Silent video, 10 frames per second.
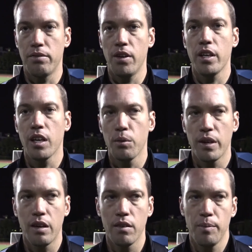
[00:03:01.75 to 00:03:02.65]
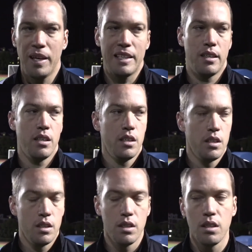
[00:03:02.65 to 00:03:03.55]
funny or whatever. But
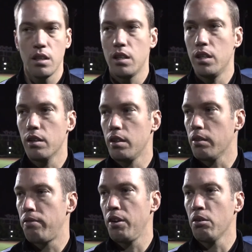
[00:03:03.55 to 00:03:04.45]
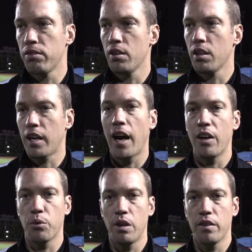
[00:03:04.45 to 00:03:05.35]
you feel for
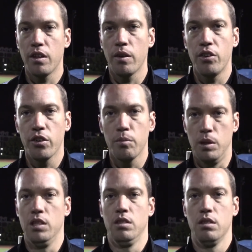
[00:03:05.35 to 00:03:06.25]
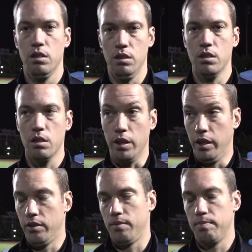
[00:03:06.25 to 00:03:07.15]
guys whenever they're injured, but, you know,
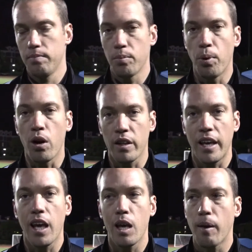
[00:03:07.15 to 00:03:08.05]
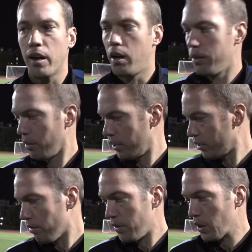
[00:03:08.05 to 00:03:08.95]
it's part of the game. I don't think
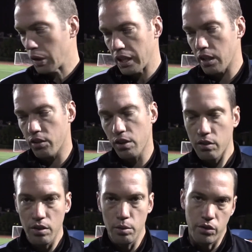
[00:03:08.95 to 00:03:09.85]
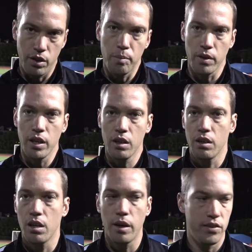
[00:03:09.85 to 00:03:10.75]
the field conditions, it was slippery.
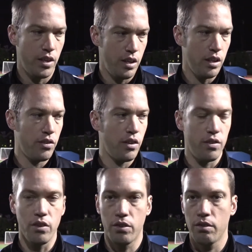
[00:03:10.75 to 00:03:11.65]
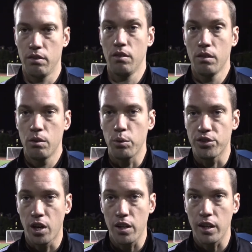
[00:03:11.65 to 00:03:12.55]
You know, I said to the assistants when we
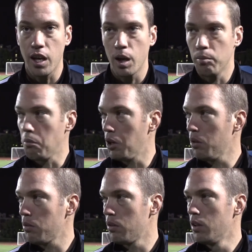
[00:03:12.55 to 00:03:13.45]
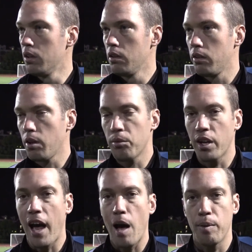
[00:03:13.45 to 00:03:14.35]
started the game, you know, something's
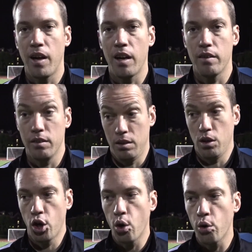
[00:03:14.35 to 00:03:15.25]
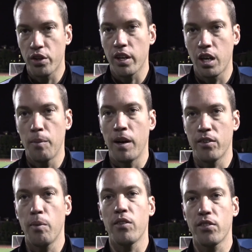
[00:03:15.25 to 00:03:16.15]
going to happen out of, you know, a goal's going to come out of
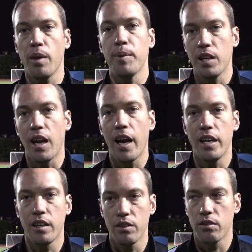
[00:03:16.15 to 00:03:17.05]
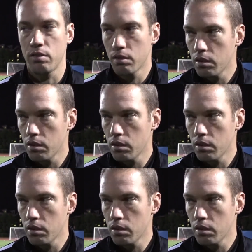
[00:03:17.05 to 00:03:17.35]
somebody slipping tonight because